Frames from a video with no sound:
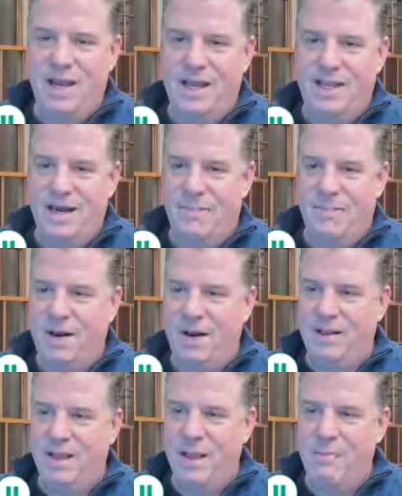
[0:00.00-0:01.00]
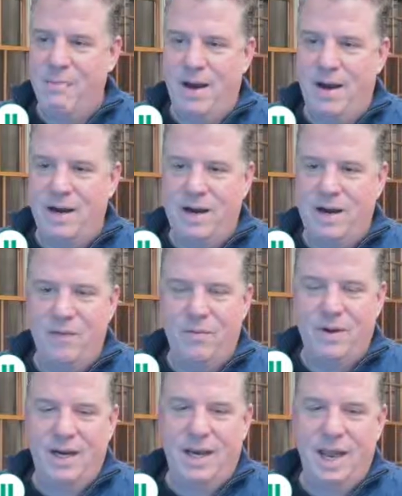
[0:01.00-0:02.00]
and then apparently I bought another
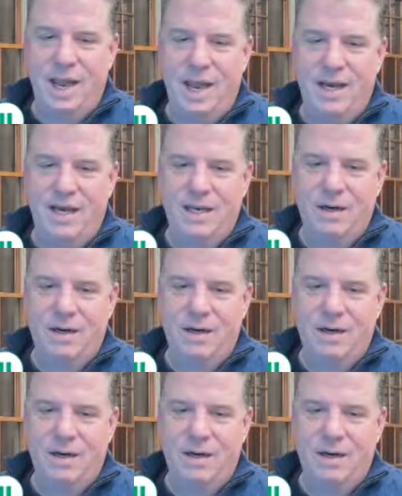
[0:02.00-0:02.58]
one again.